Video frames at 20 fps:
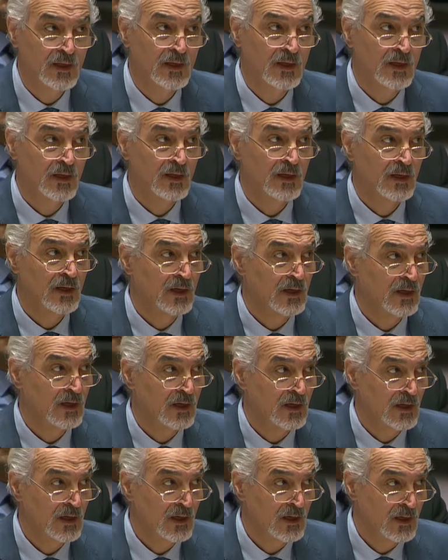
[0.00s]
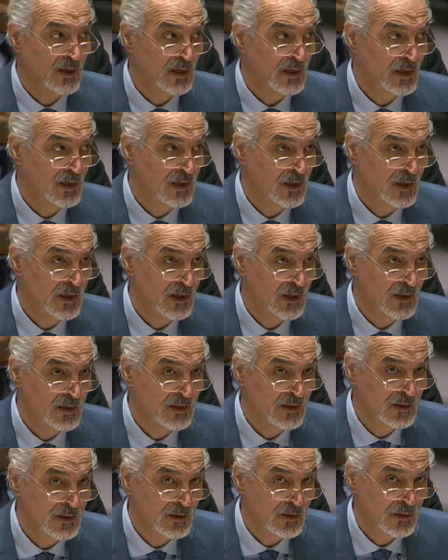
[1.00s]
Both the
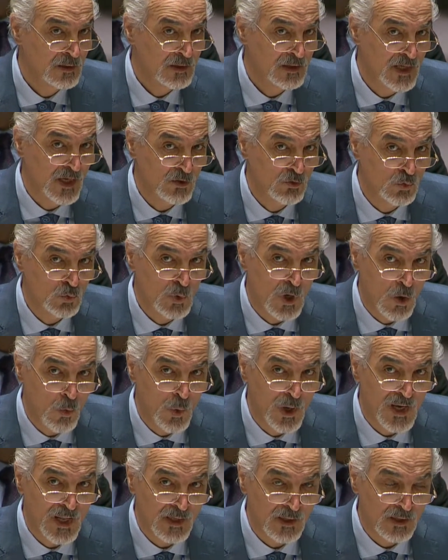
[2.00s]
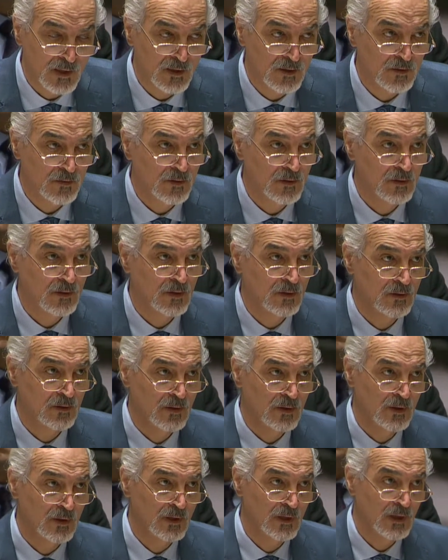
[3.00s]
international law and the UN
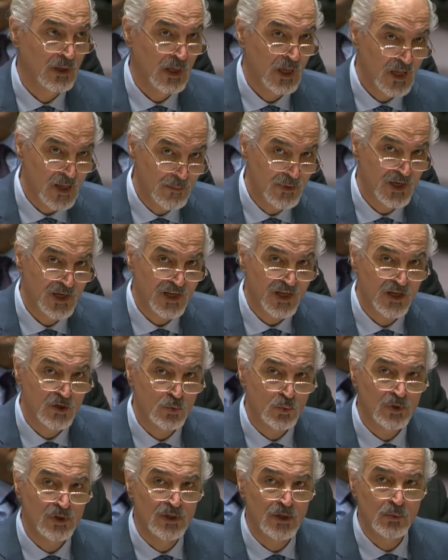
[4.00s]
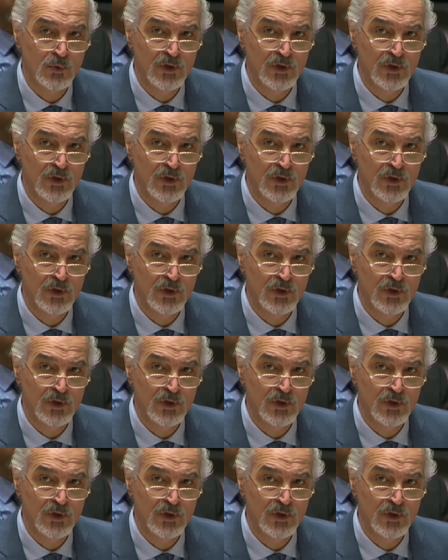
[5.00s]
Charter and its provisions